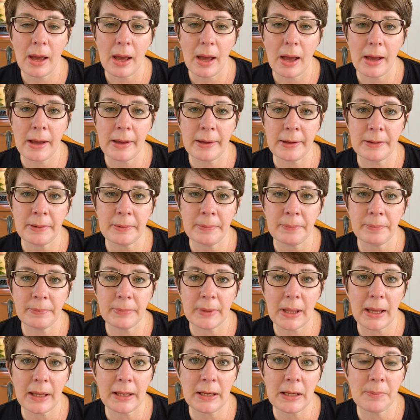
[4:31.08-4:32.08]

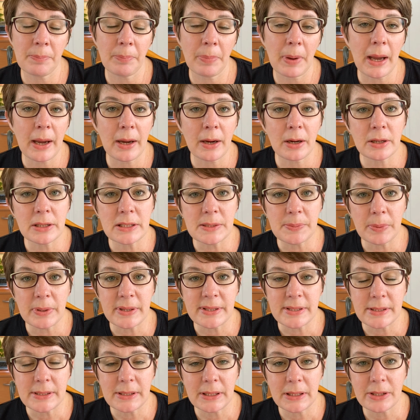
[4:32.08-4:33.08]
Any buyer's
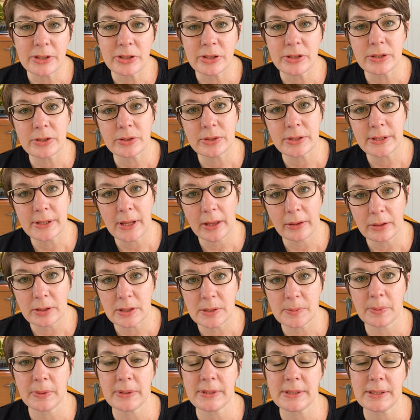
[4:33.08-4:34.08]
presentations or
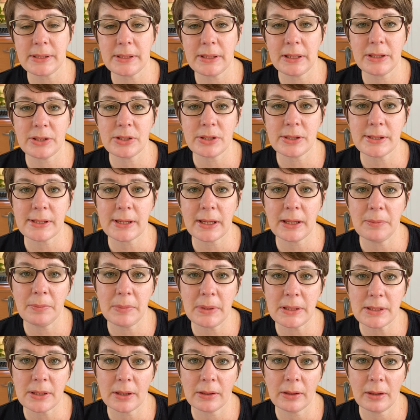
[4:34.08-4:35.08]
seller's presentations can
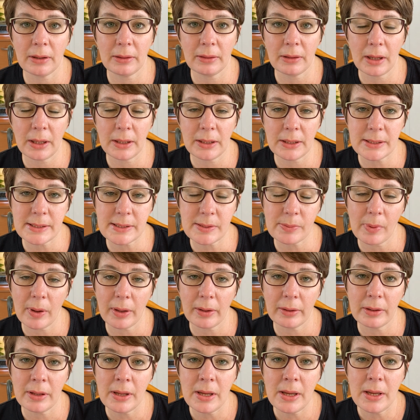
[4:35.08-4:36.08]
be done online as
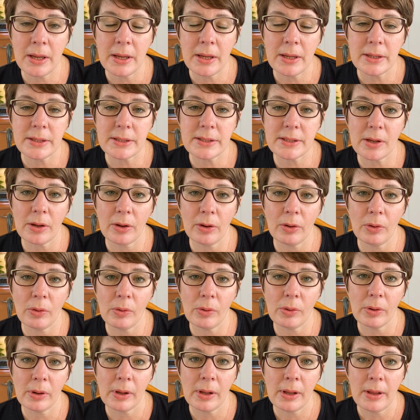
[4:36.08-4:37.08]
well.
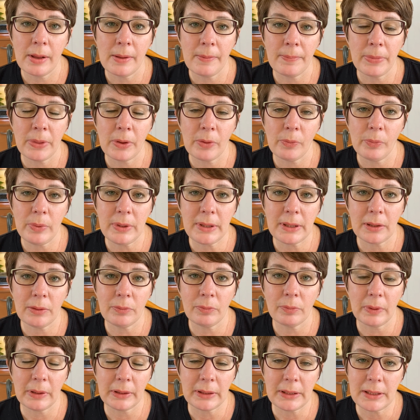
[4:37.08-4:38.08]
So we can
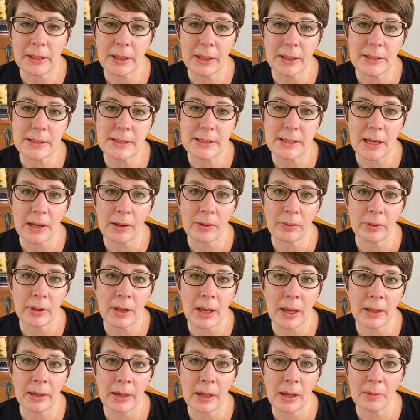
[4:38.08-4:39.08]
really cut down
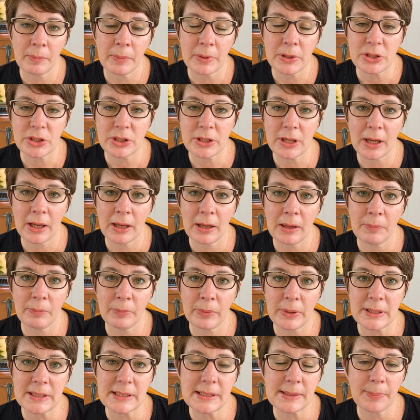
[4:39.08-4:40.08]
on how much time
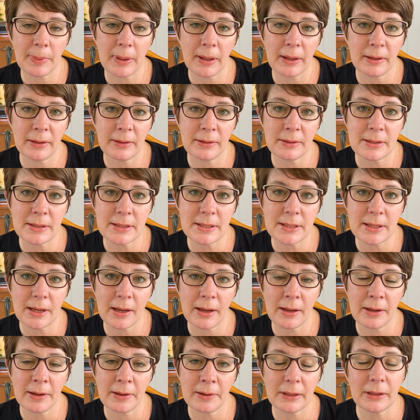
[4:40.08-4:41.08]
we spend
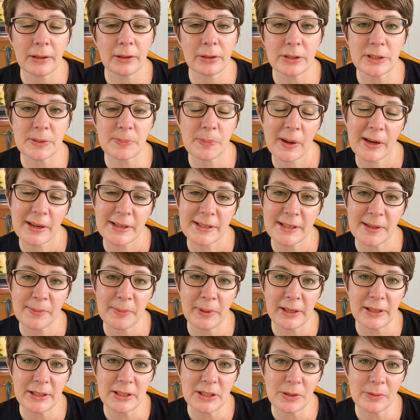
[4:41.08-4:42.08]
in close
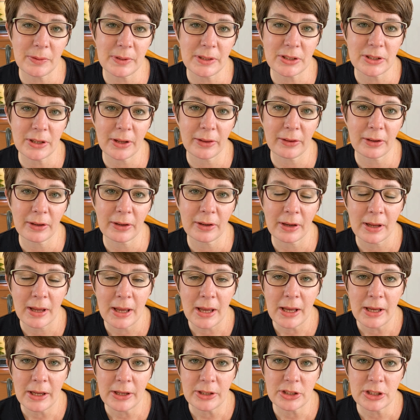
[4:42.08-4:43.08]
proximity to each other
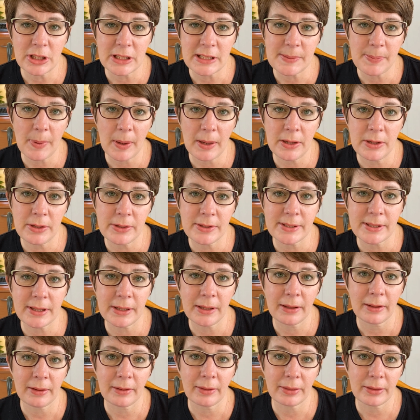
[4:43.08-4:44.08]
just by
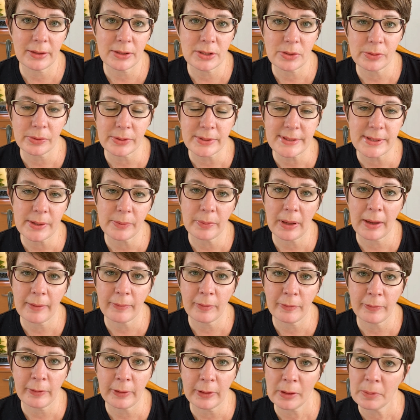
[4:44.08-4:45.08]
using the tools that we have
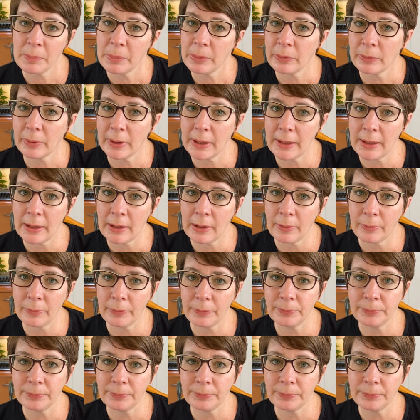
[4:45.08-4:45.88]
available right now.